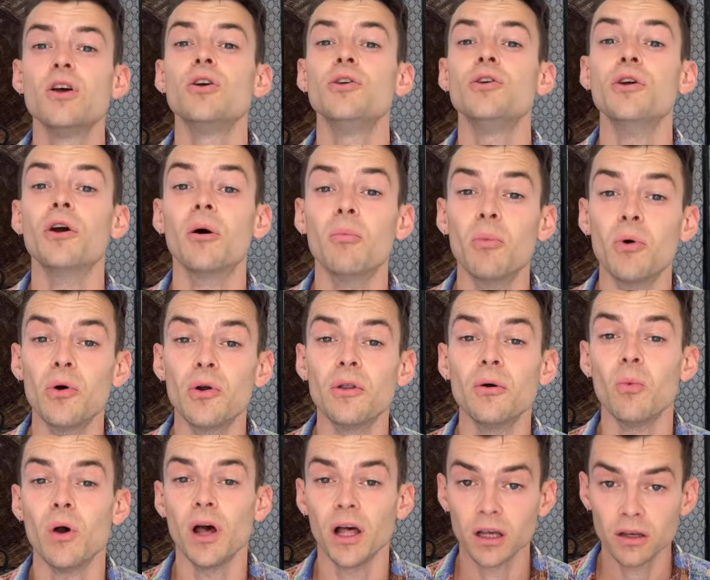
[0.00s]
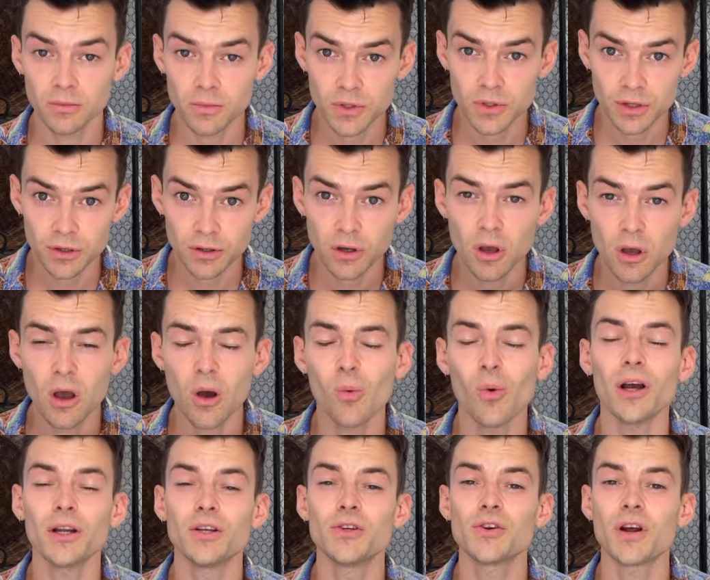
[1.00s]
You're more than welcome to.
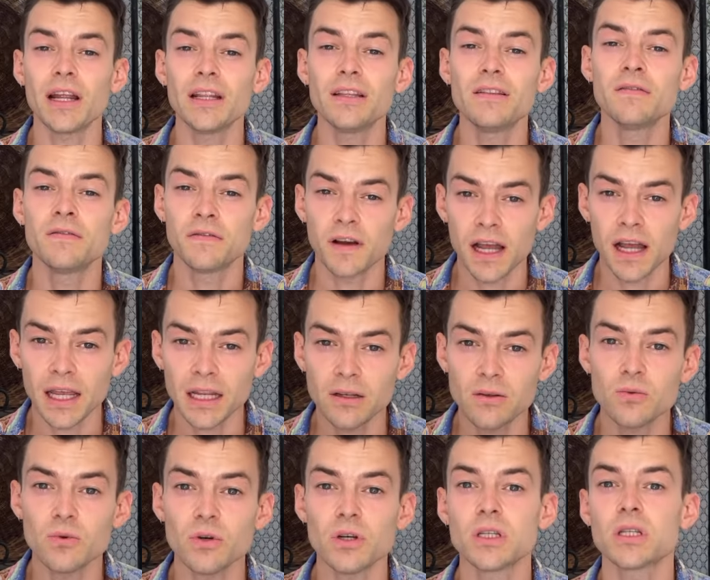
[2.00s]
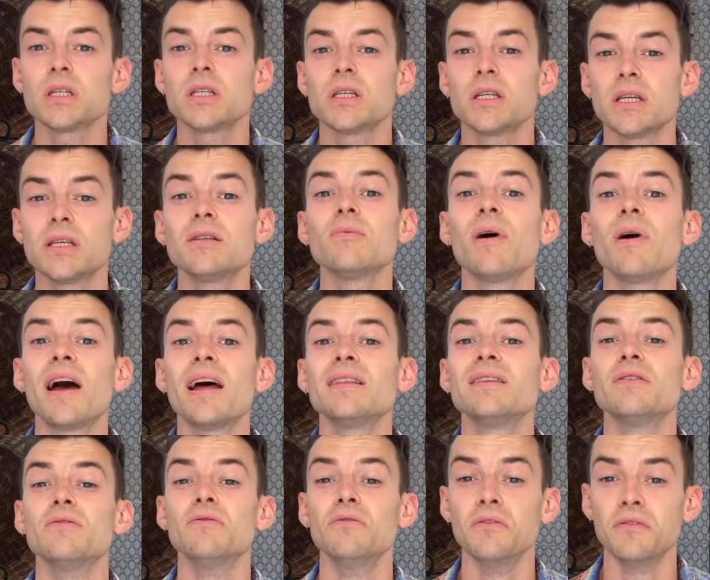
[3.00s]
What I tried to find was
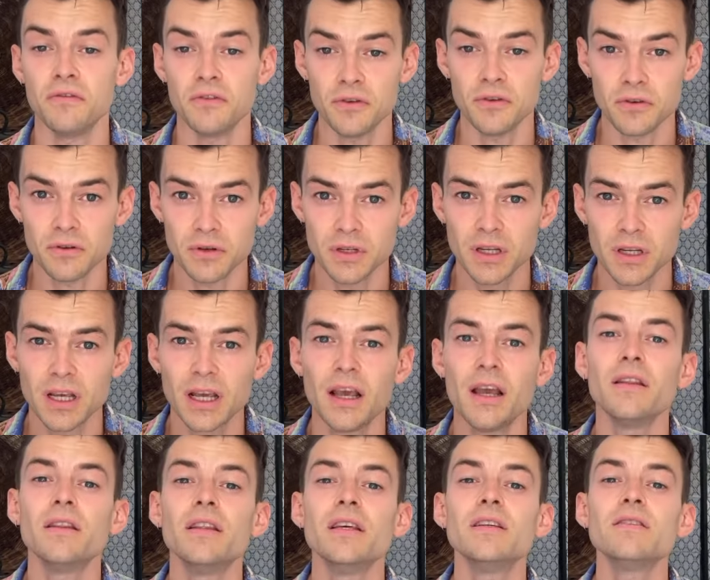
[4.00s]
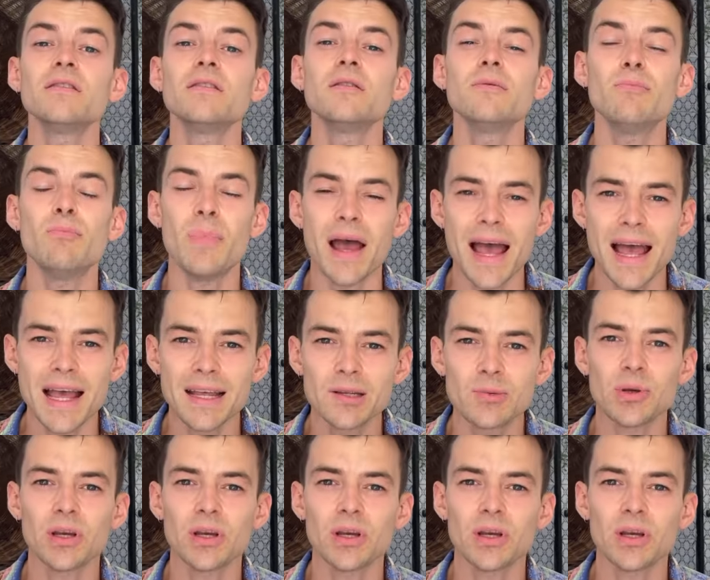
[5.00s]
systematic reviews. These are the best